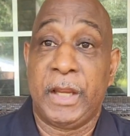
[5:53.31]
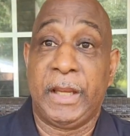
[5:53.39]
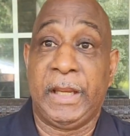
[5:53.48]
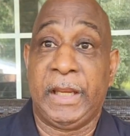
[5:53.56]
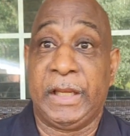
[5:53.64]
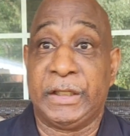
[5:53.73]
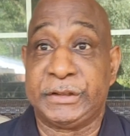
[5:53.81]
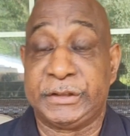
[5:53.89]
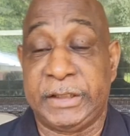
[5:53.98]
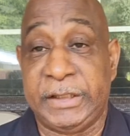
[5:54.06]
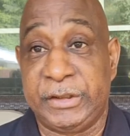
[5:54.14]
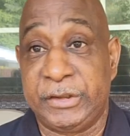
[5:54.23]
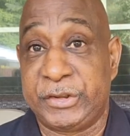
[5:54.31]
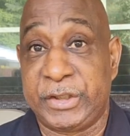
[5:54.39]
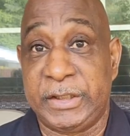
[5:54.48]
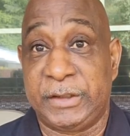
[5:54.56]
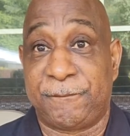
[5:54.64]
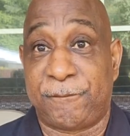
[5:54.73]
and
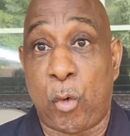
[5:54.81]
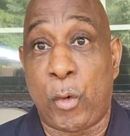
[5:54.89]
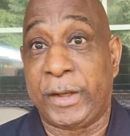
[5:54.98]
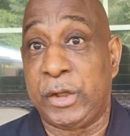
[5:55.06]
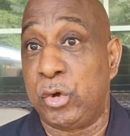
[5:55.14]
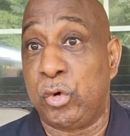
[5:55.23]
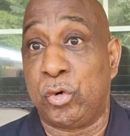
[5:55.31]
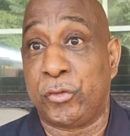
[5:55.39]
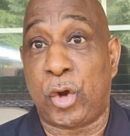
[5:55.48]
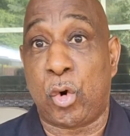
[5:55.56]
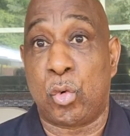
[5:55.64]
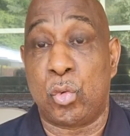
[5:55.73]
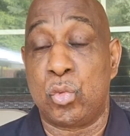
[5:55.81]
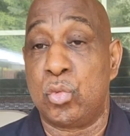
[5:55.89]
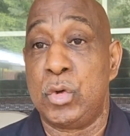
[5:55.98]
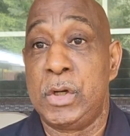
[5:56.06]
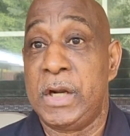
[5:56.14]
she's 40 years old,